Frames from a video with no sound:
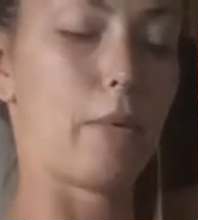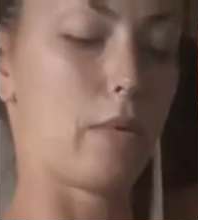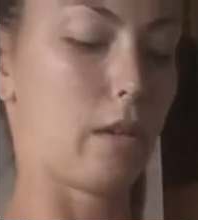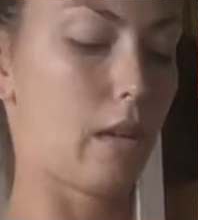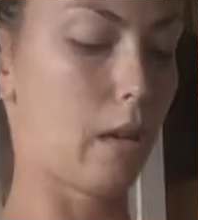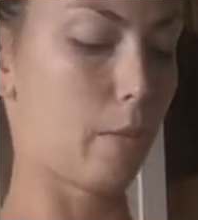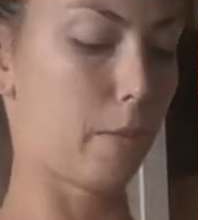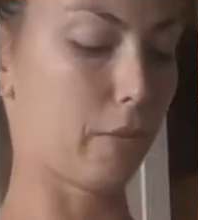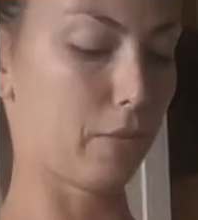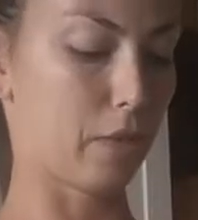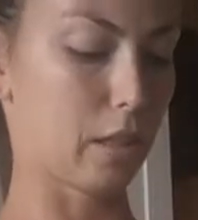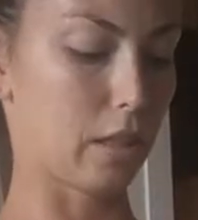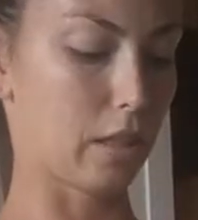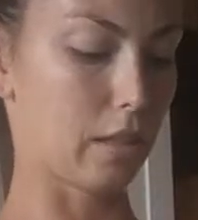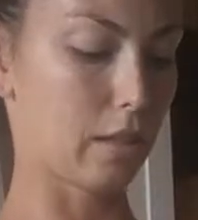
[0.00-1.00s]
It would help if
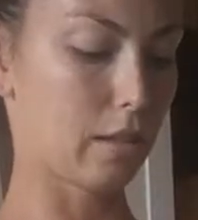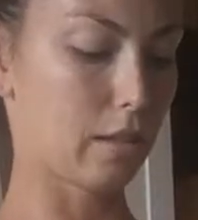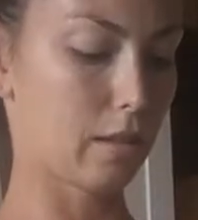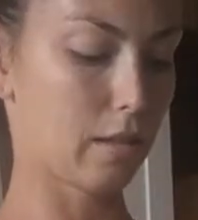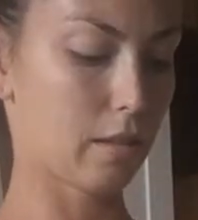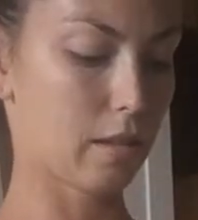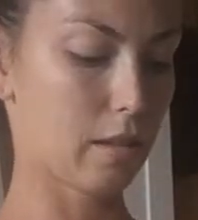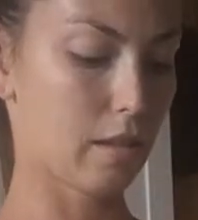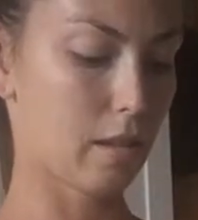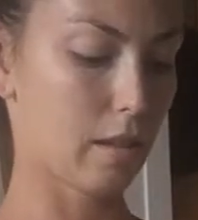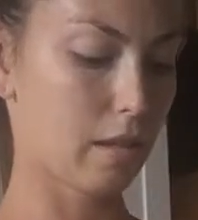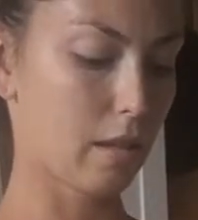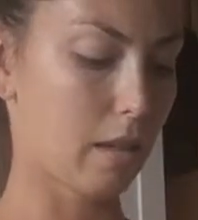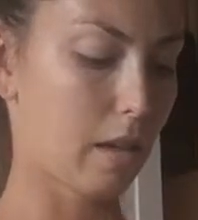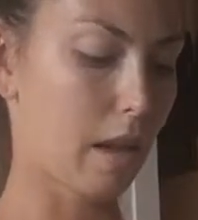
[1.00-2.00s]
the
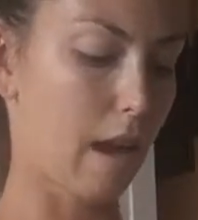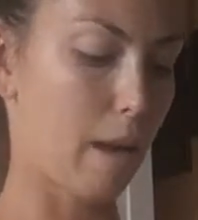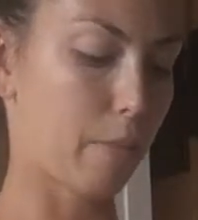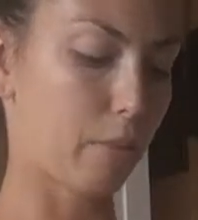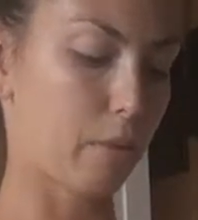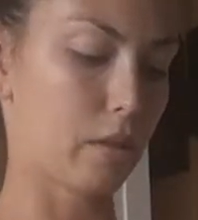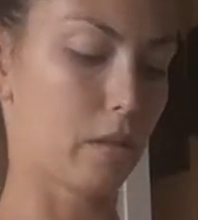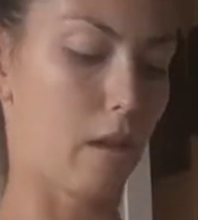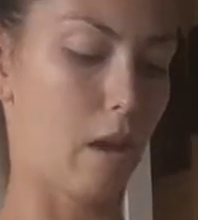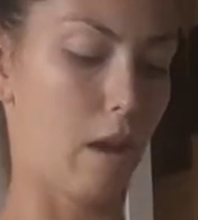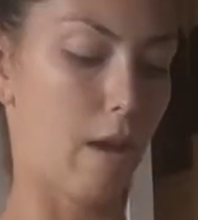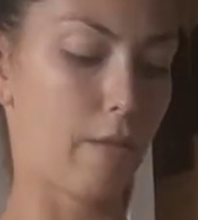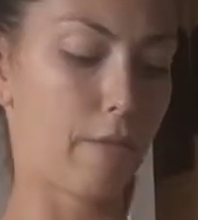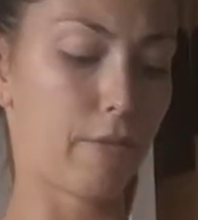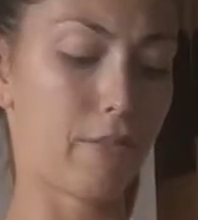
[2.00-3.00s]
cap was
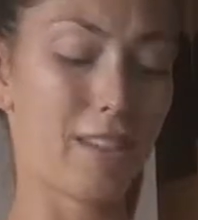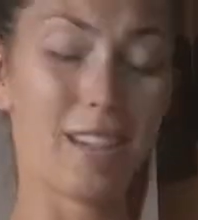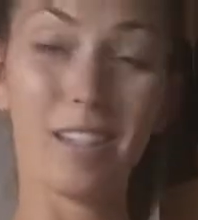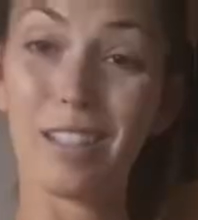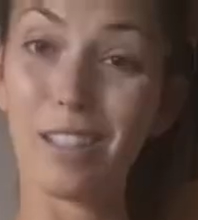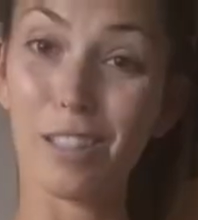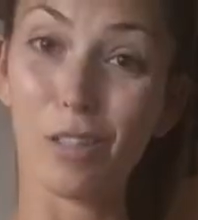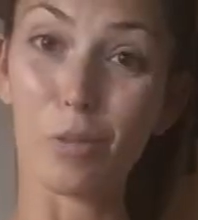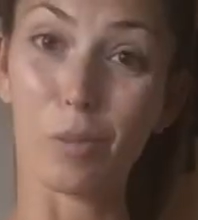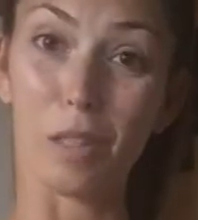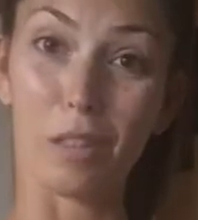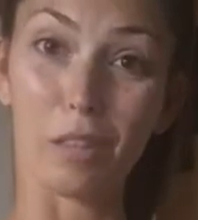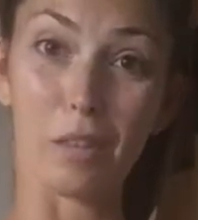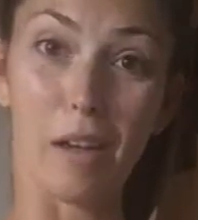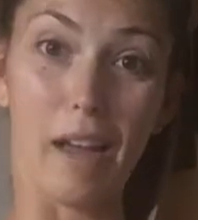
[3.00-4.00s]
off. This is
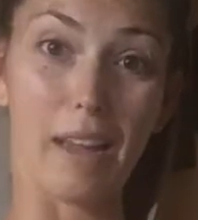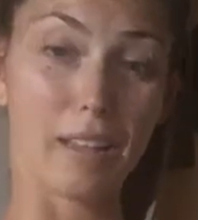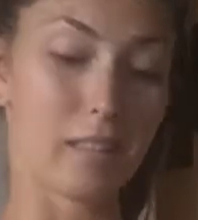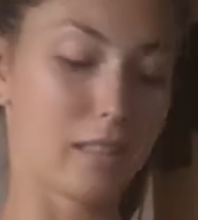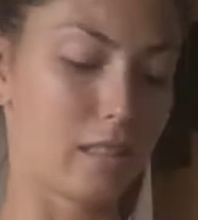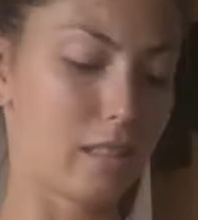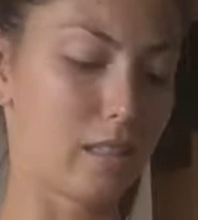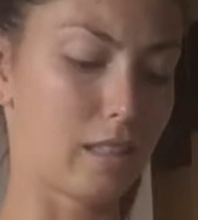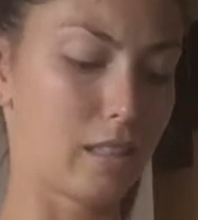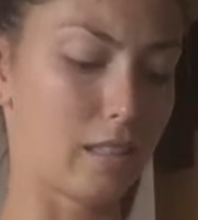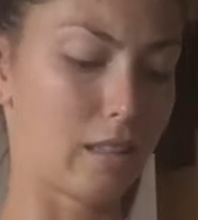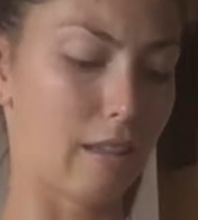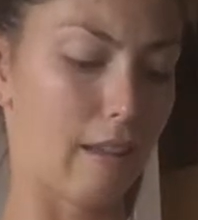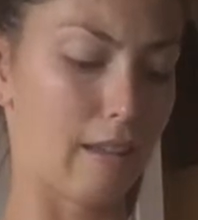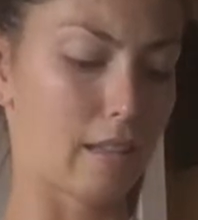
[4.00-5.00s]
real, you guys. This
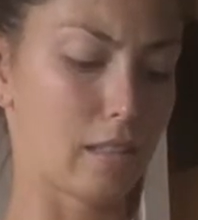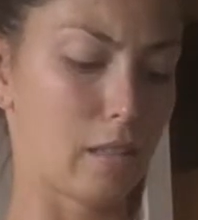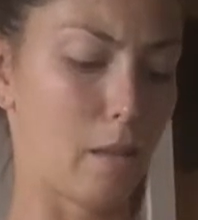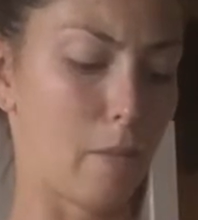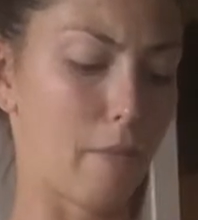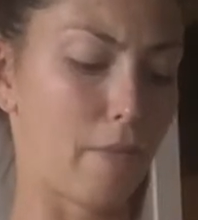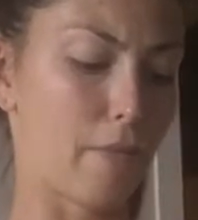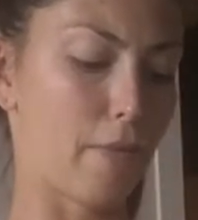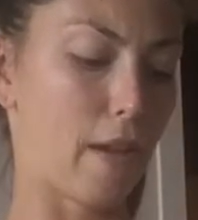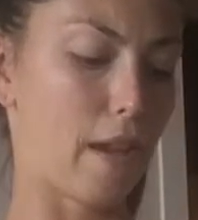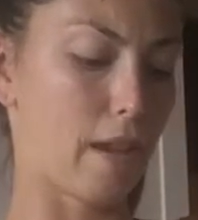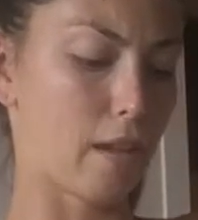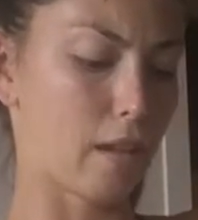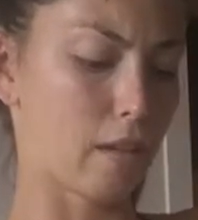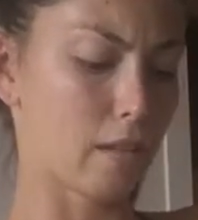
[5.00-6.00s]
isn't like some
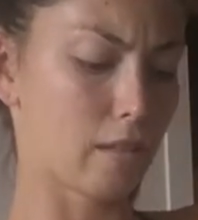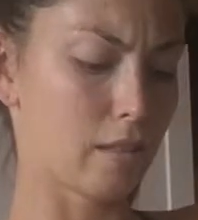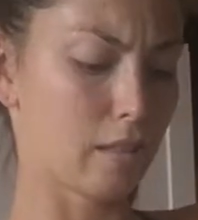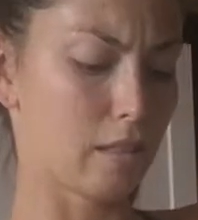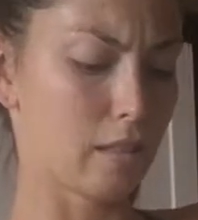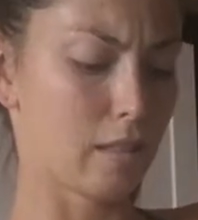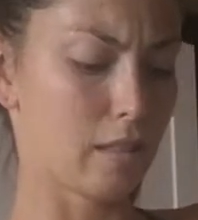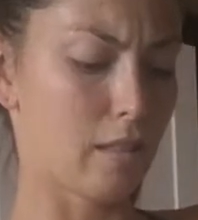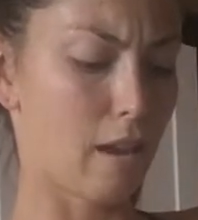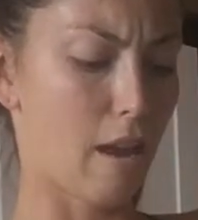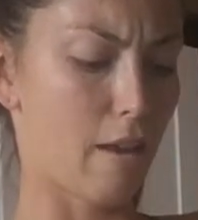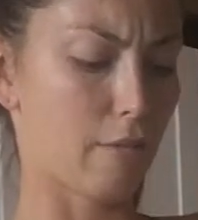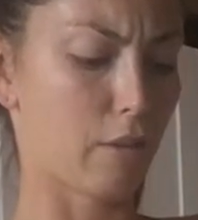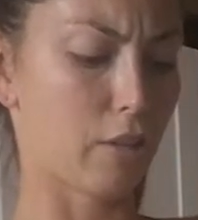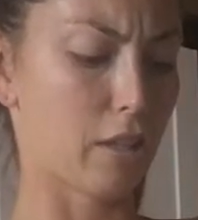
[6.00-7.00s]
fake,
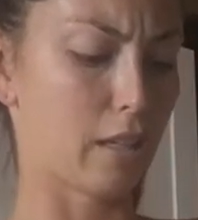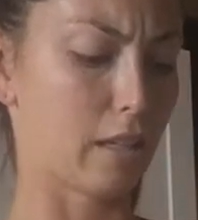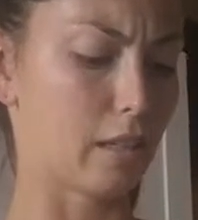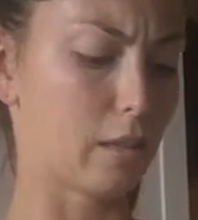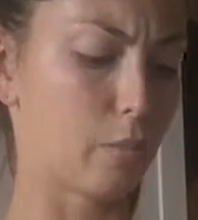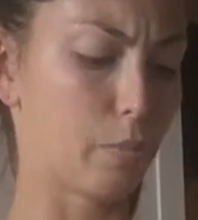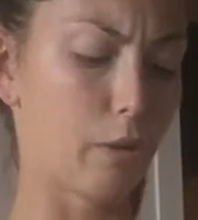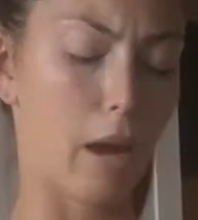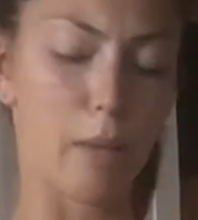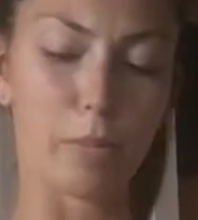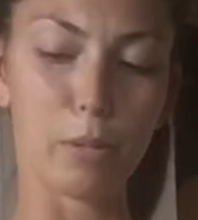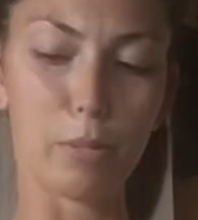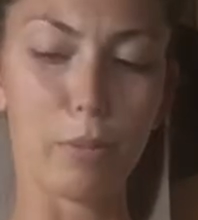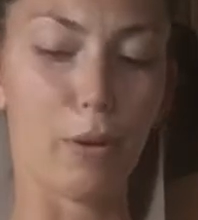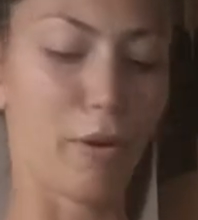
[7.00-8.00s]
everything's
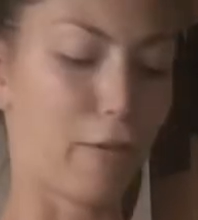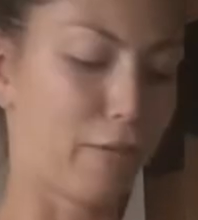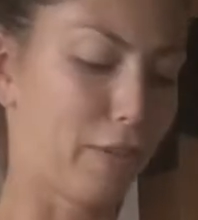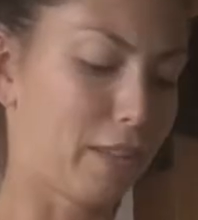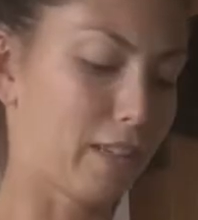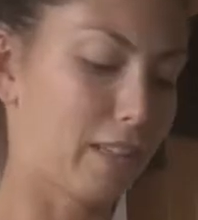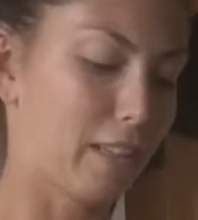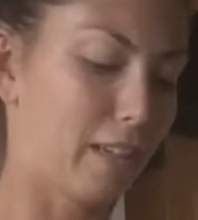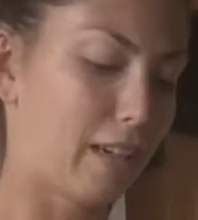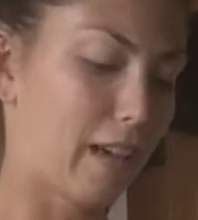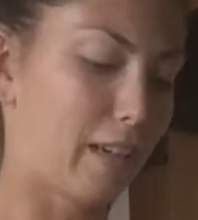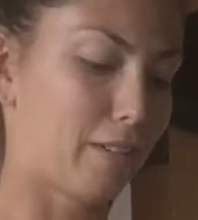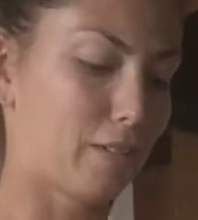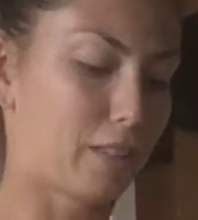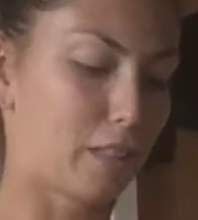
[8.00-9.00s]
prepped perfectly
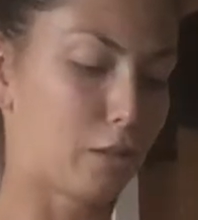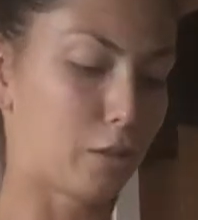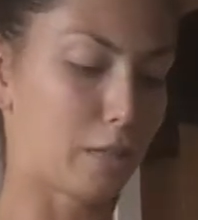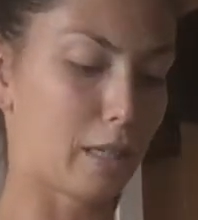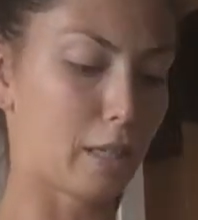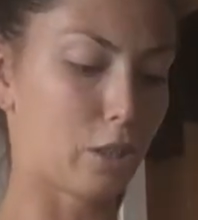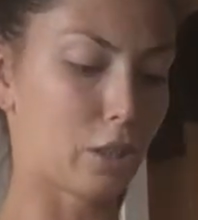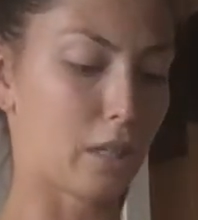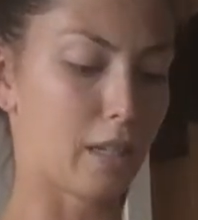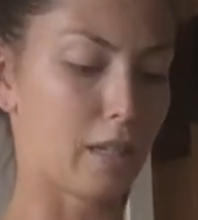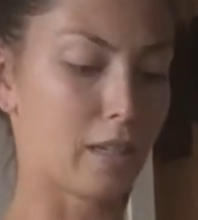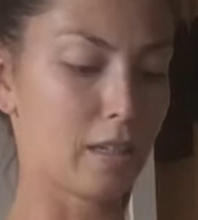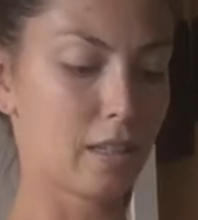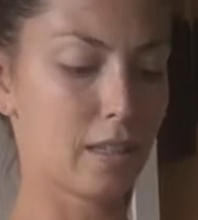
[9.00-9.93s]
kind of situation.